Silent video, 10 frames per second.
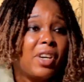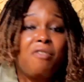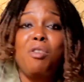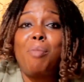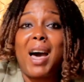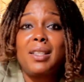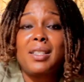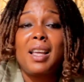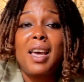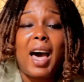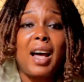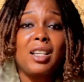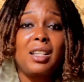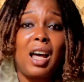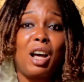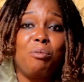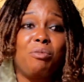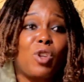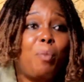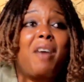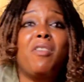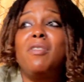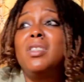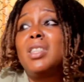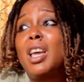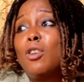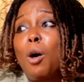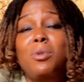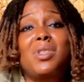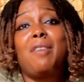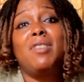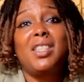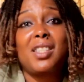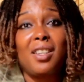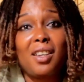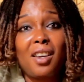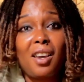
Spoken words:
given birth, and some have even stayed up to 70.